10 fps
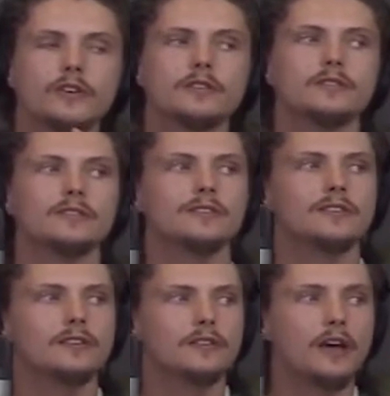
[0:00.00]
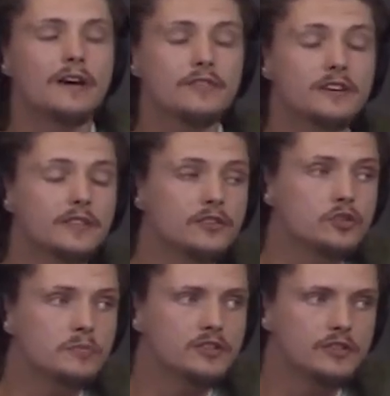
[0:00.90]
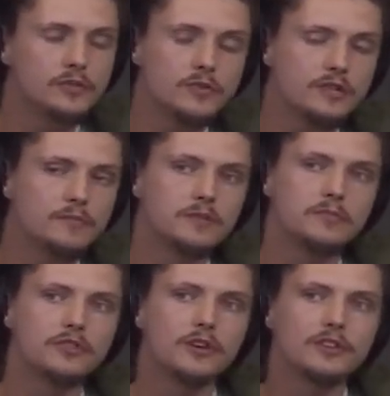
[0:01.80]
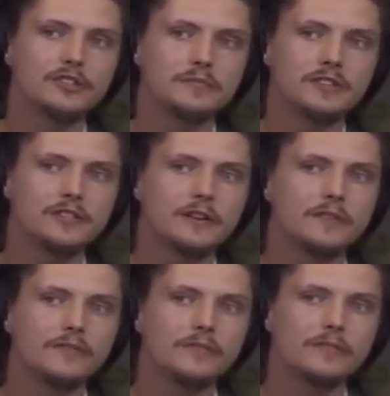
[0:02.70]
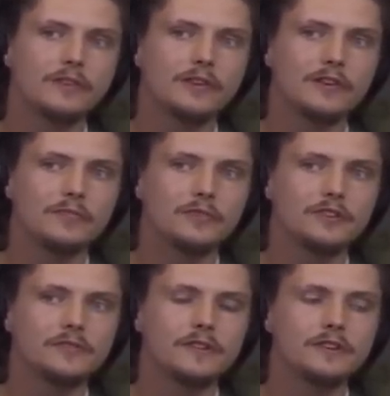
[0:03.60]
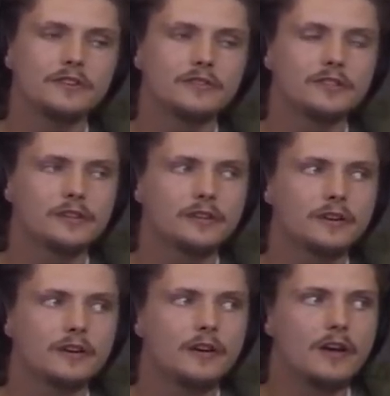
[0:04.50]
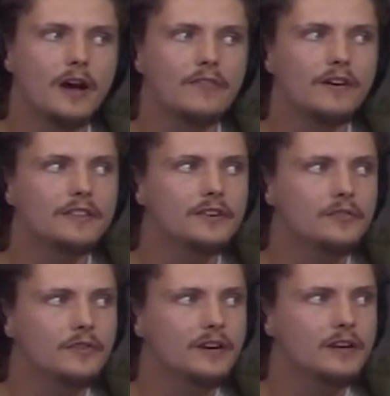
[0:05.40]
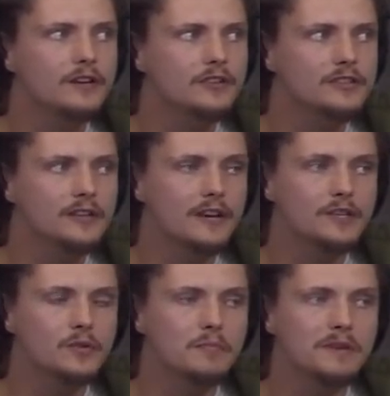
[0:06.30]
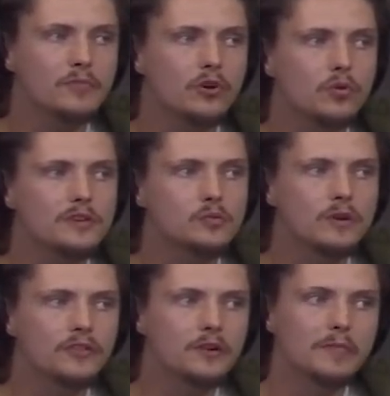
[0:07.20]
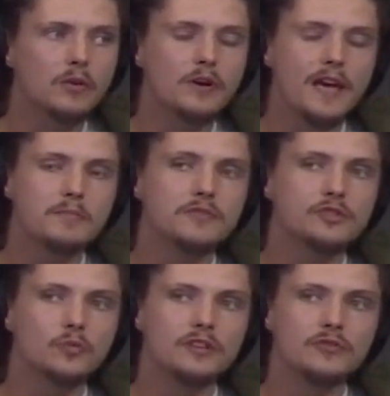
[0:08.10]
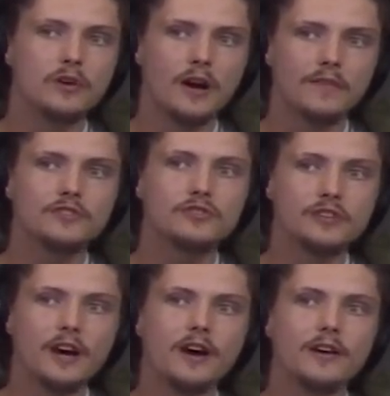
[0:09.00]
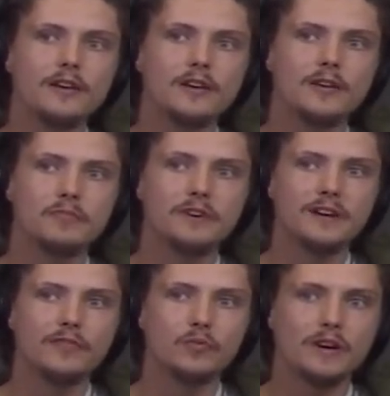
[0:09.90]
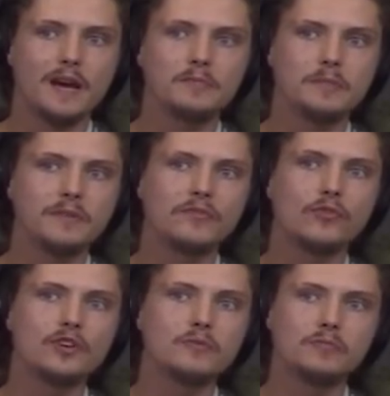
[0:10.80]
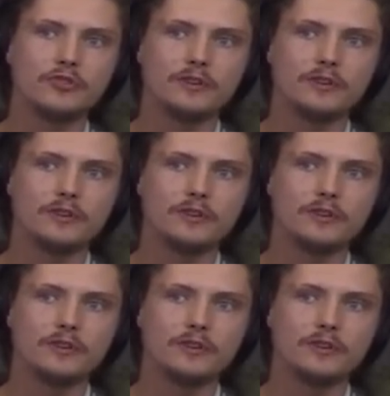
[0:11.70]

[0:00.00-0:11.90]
Yeah. I haven't gotten too much into Egyptian mythology myself. Mm. But it's very interesting, yeah. I find it really interesting as well. People always wonder about what happens when you after you die, yeah. but never what happened before you were